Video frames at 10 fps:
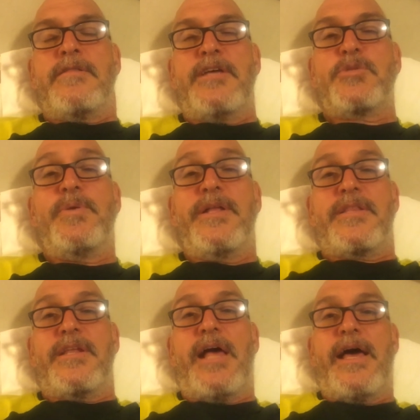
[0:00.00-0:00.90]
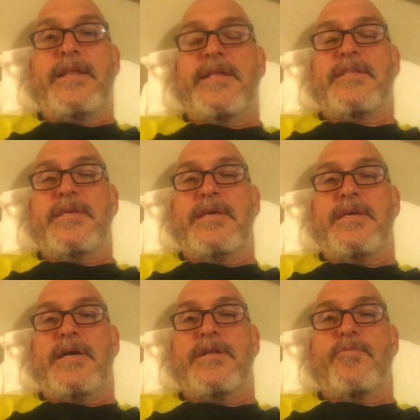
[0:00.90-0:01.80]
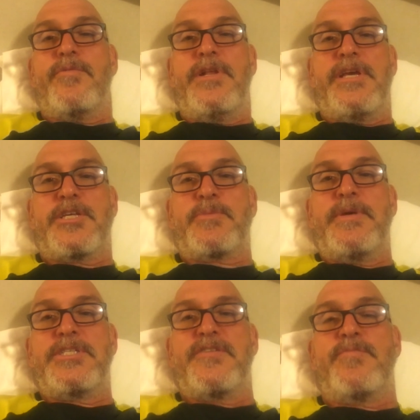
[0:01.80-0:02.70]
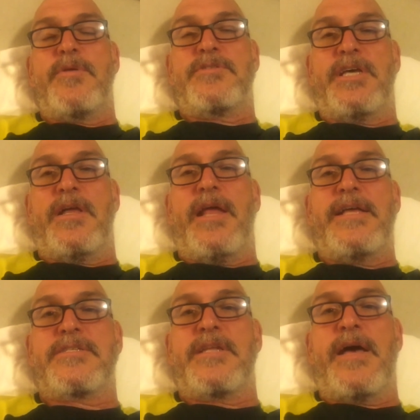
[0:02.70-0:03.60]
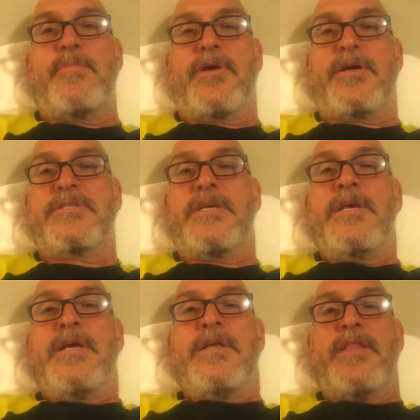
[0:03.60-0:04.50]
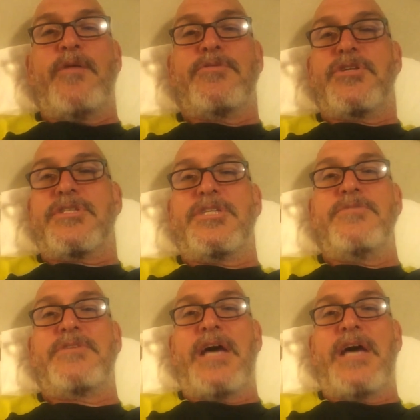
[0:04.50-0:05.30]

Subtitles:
they spent the night at the really expensive motel last night because they were just too